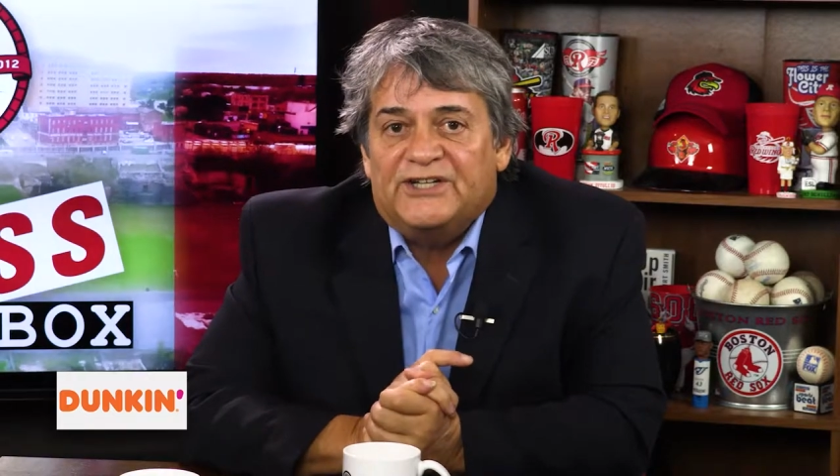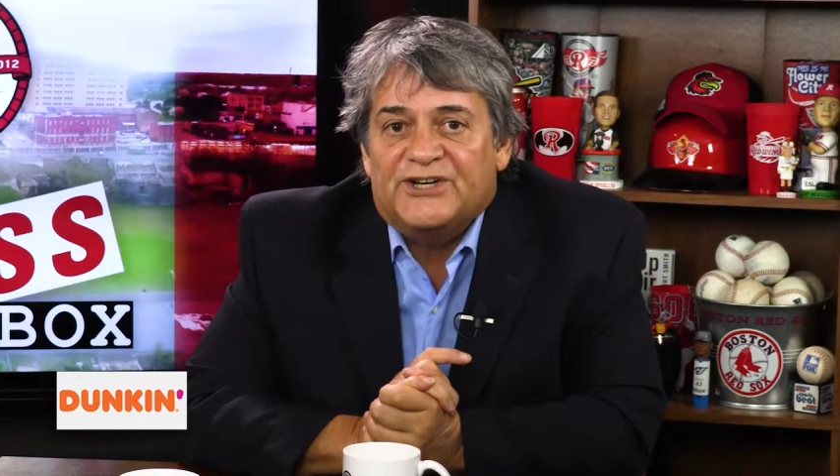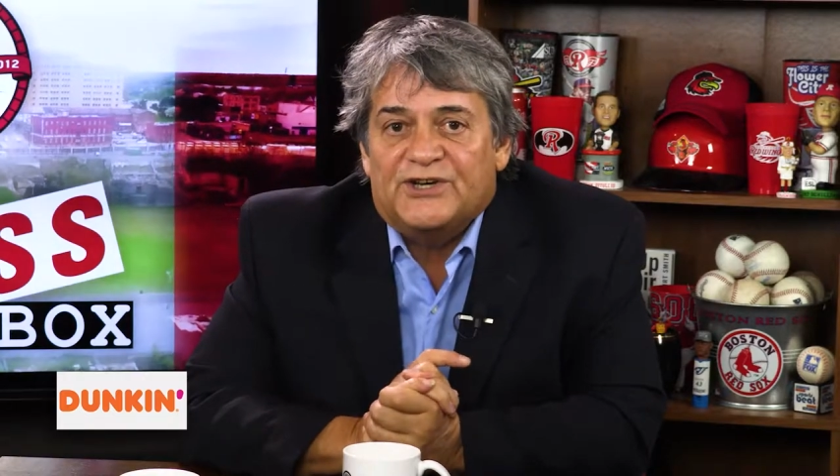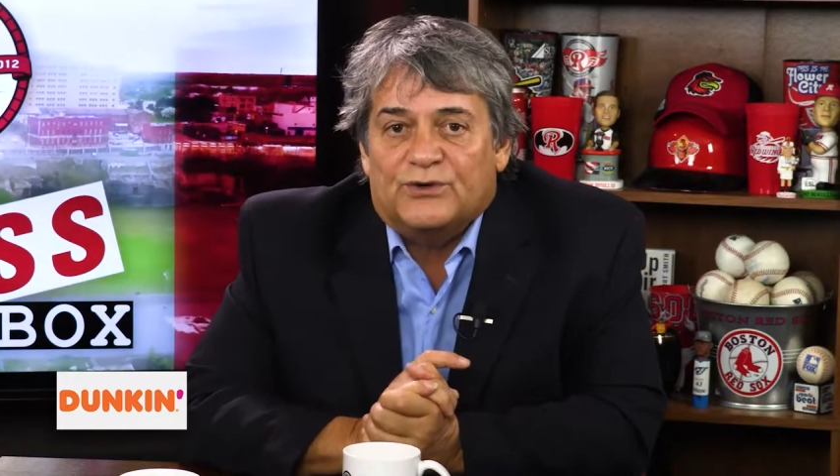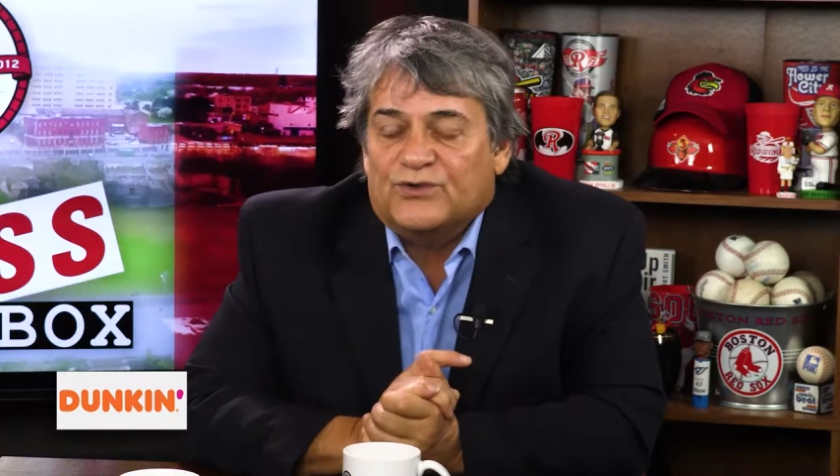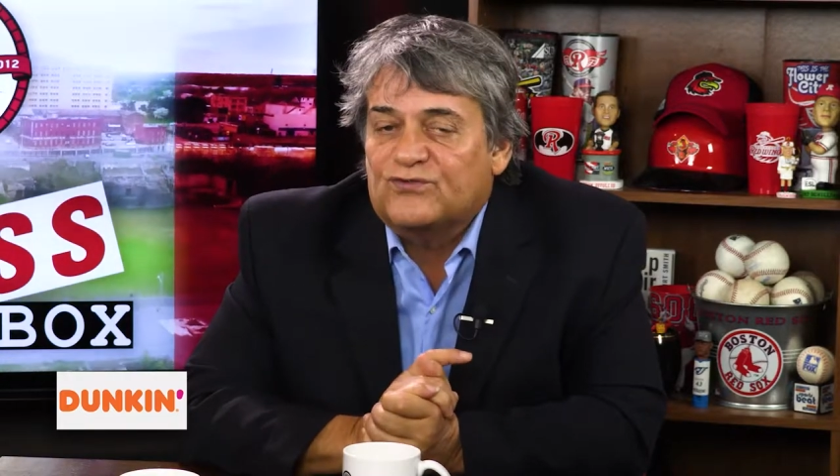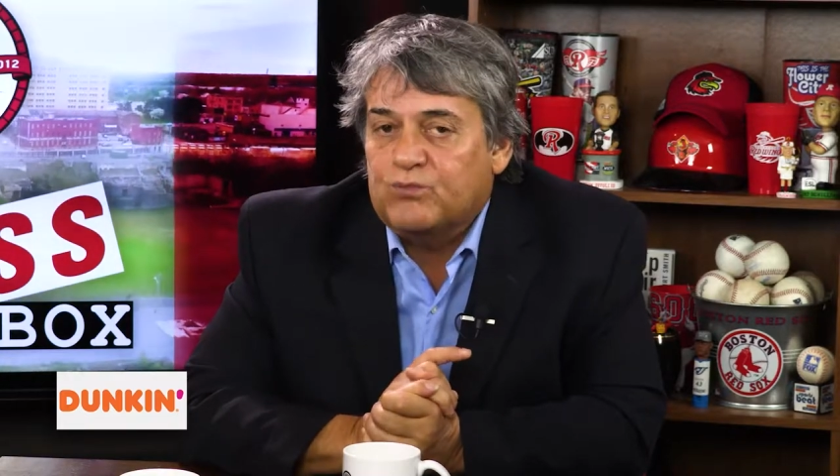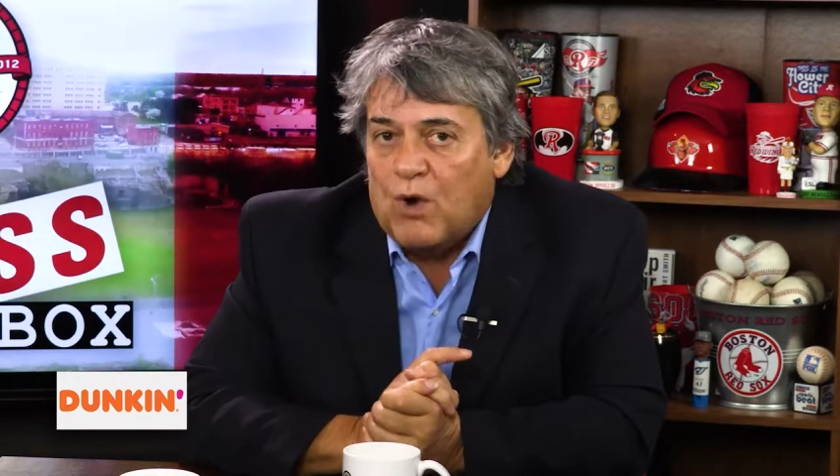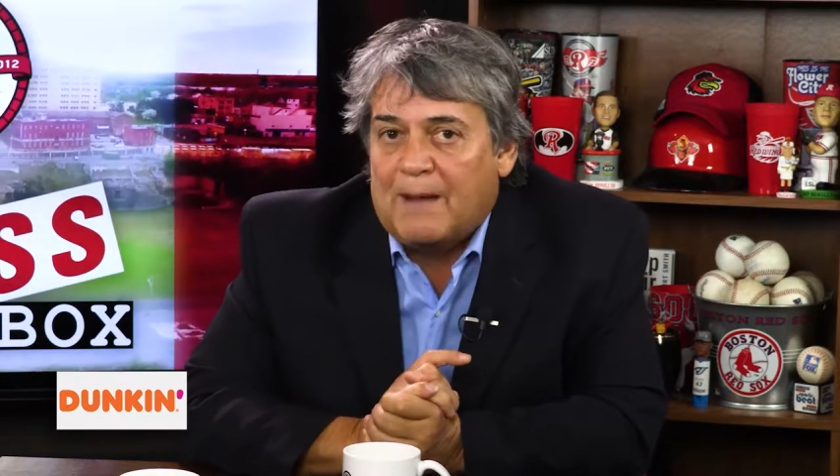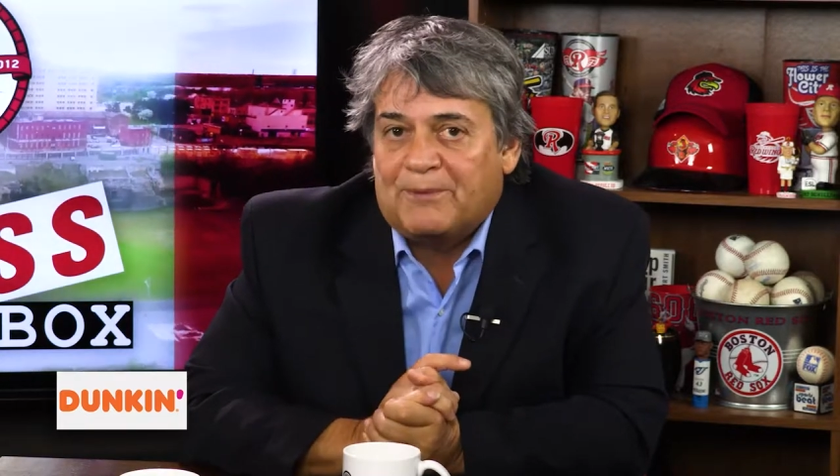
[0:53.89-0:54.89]
engineer a
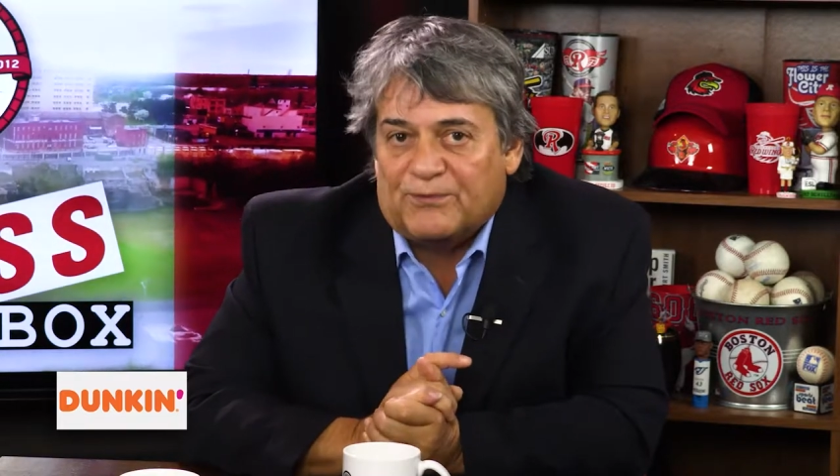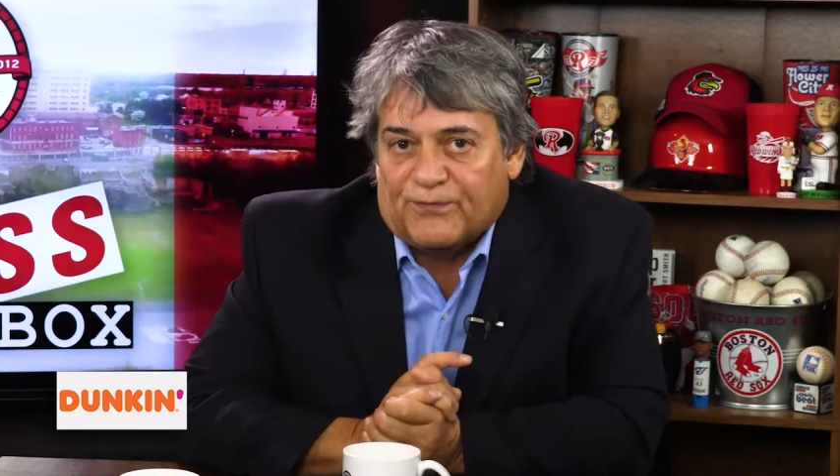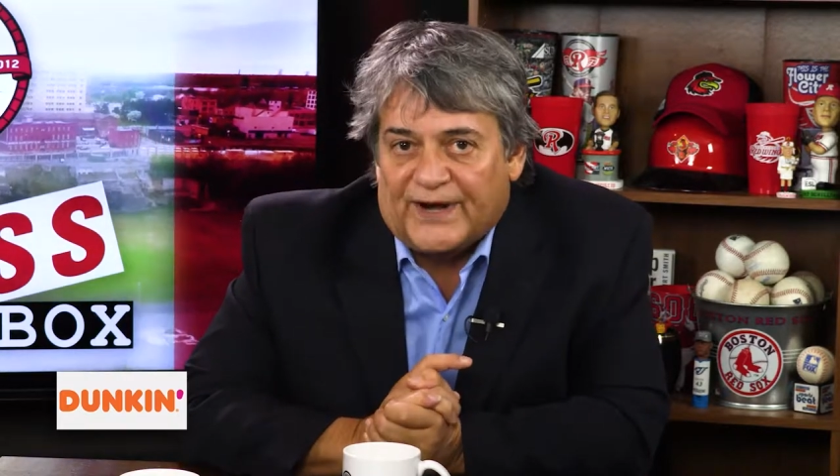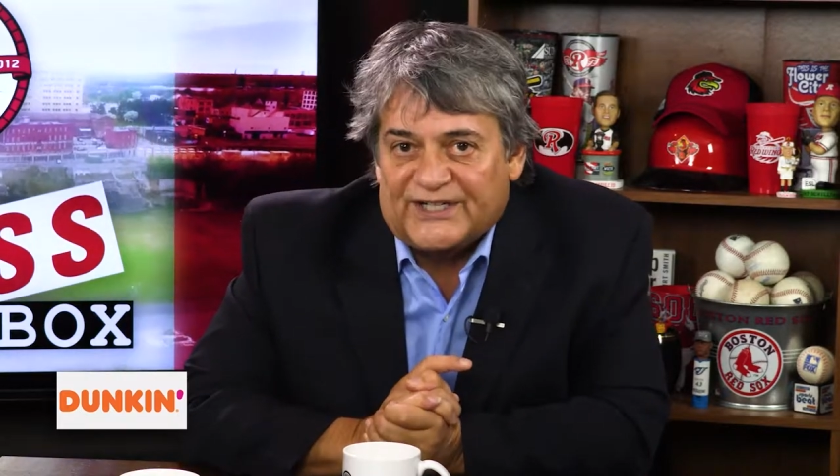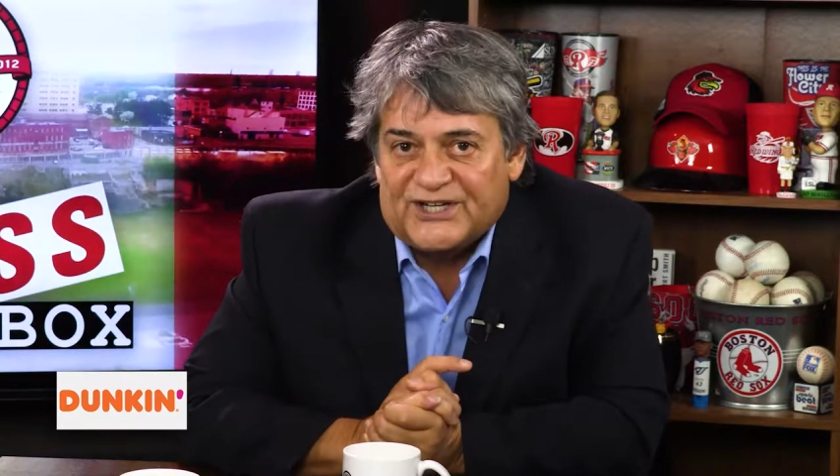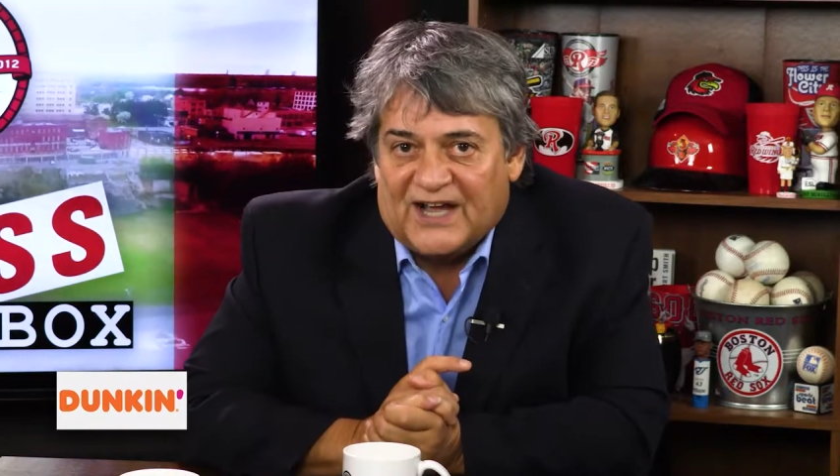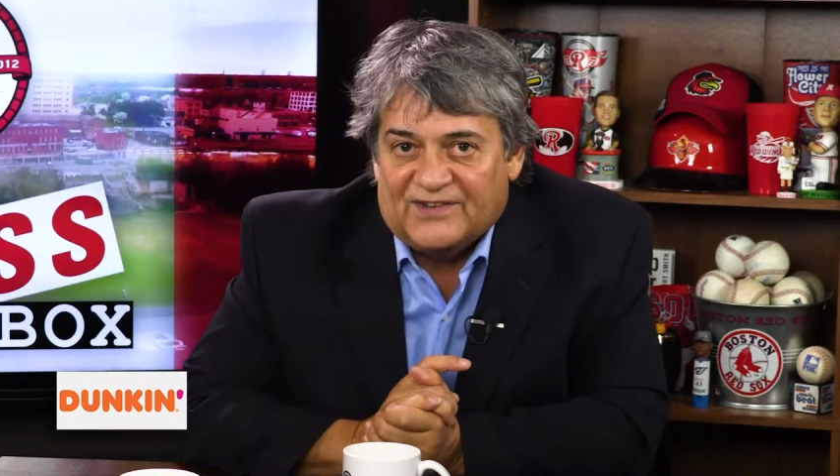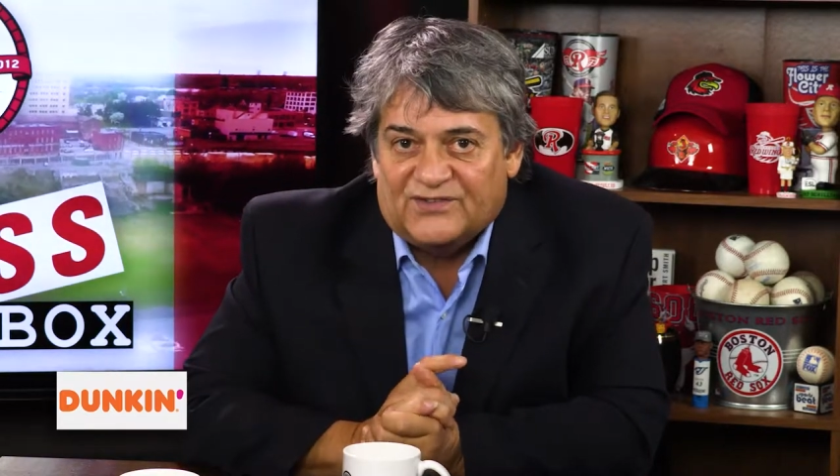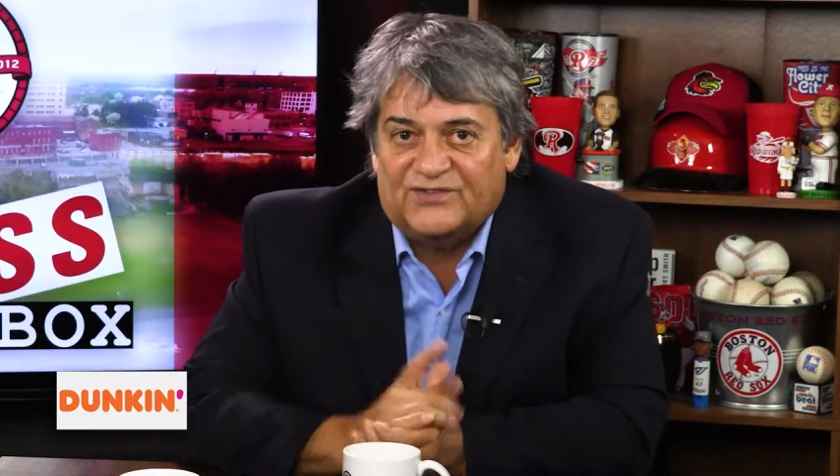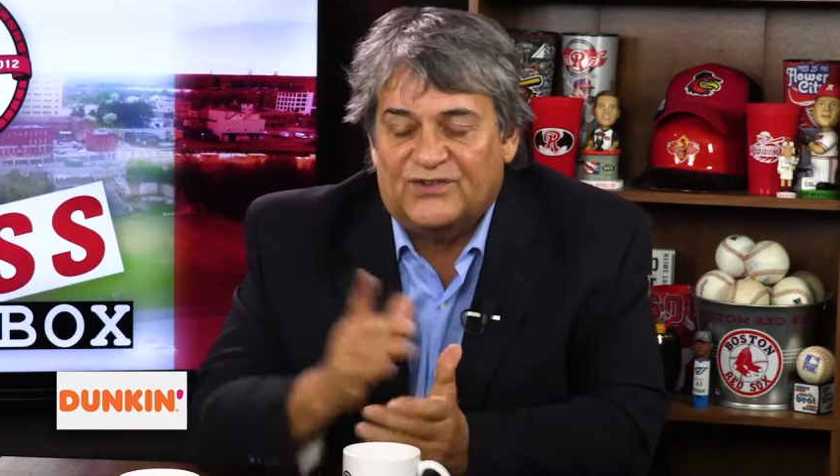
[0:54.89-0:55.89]
swap of the franchises,